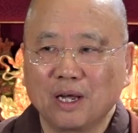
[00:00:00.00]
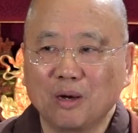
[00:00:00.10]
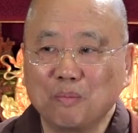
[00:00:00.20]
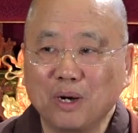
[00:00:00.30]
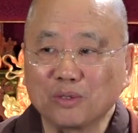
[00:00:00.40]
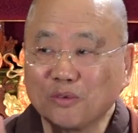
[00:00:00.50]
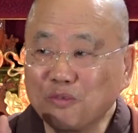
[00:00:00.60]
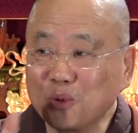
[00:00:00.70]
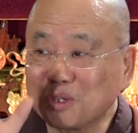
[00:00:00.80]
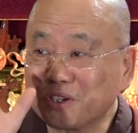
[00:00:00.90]
about the
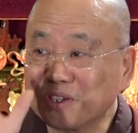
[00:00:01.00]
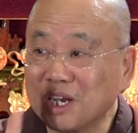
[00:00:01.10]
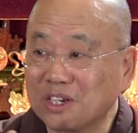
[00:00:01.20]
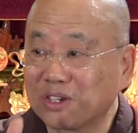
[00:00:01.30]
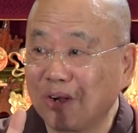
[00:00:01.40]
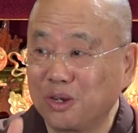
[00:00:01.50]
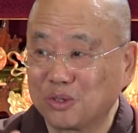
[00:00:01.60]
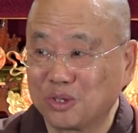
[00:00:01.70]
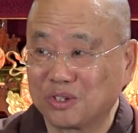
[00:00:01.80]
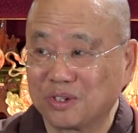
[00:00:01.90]
first six
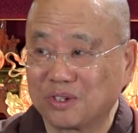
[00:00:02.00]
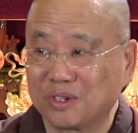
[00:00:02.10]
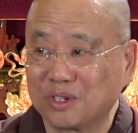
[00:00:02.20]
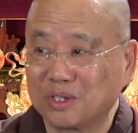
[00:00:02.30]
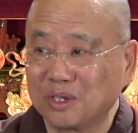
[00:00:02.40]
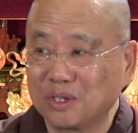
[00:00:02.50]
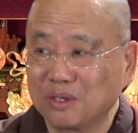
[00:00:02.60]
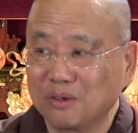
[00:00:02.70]
consciousnesses